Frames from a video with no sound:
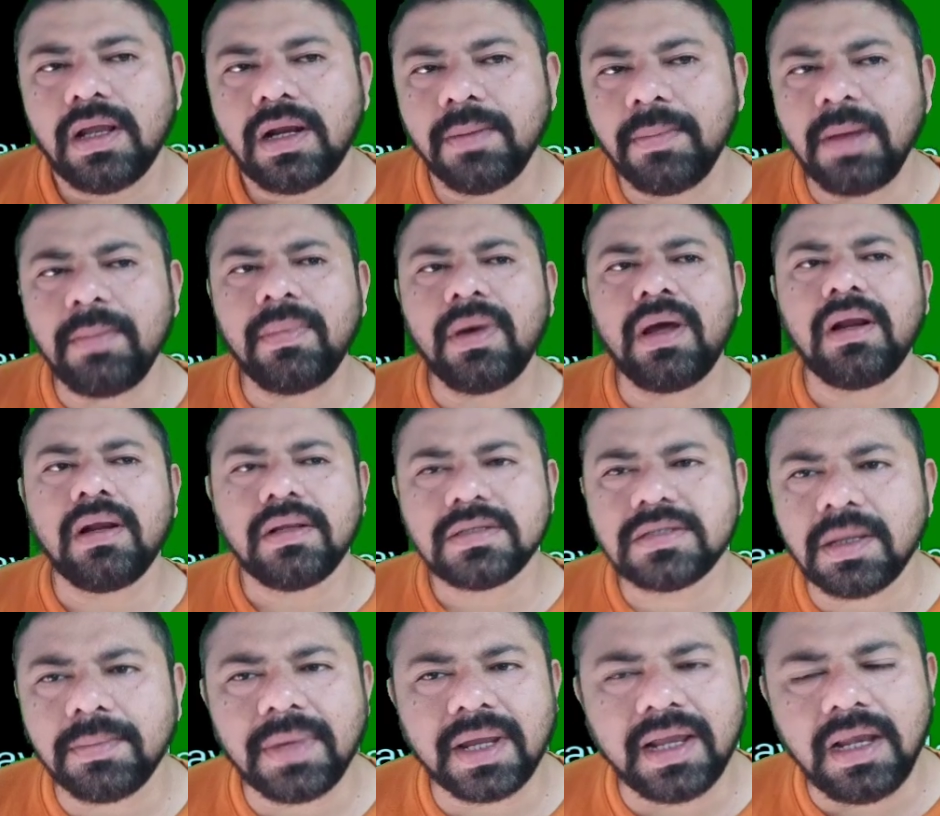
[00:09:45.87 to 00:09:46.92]
Remember,
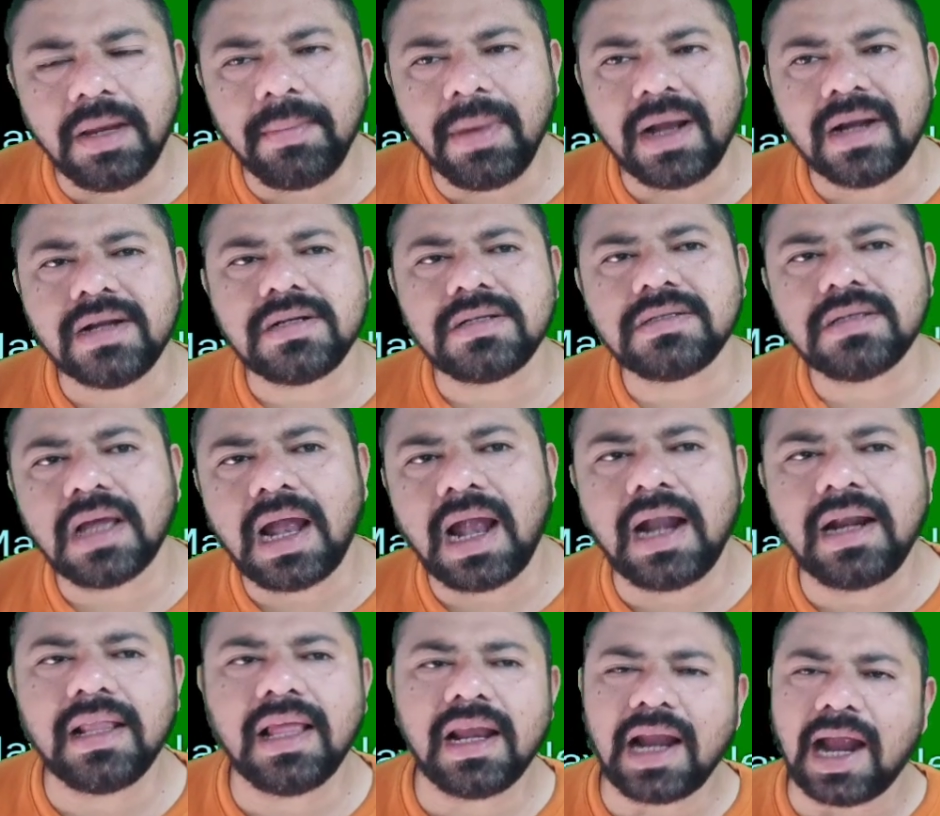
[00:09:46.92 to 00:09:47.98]
some elements
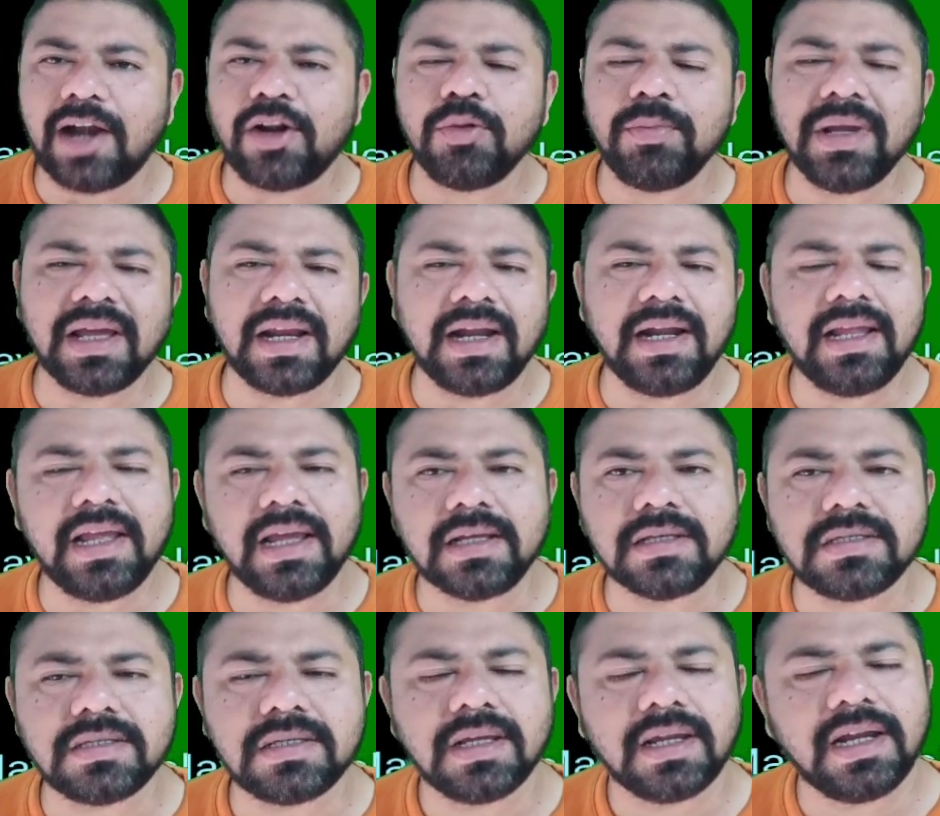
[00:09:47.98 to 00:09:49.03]
and their atomic
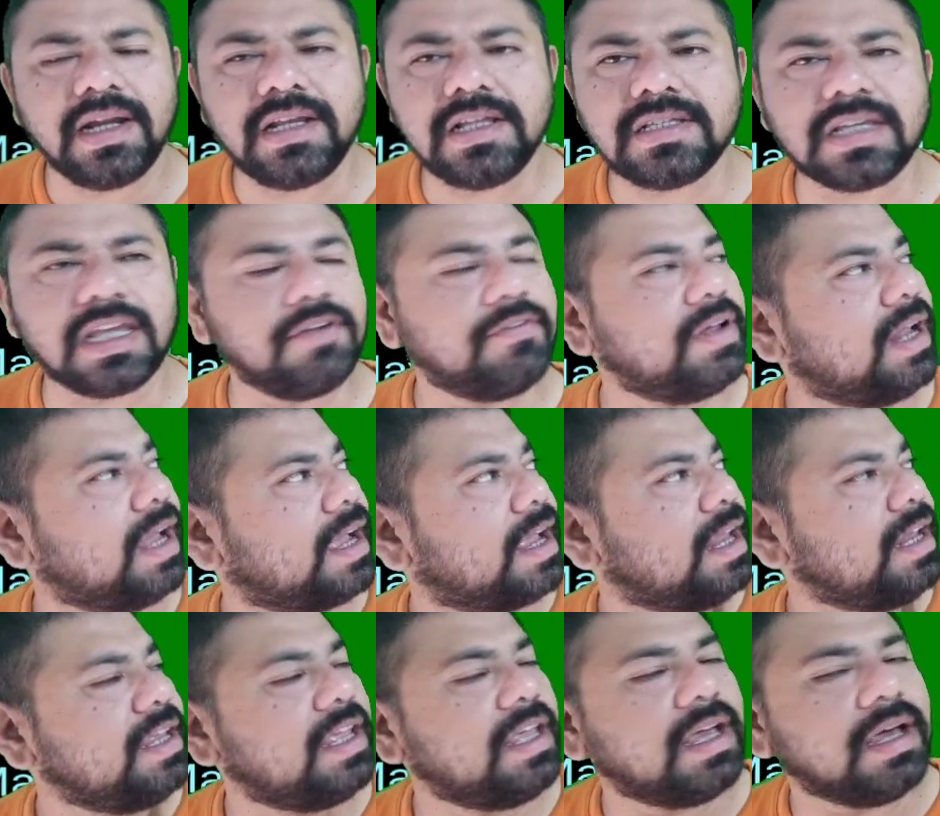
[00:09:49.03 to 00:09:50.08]
radius, it is given
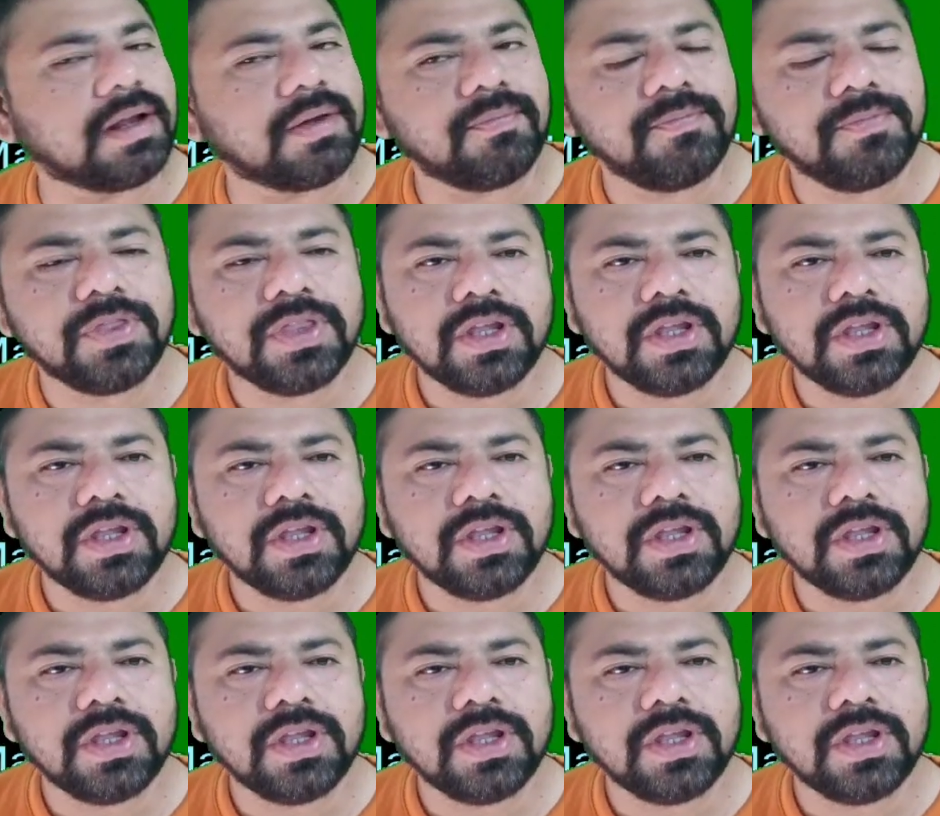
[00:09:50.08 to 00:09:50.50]
again here.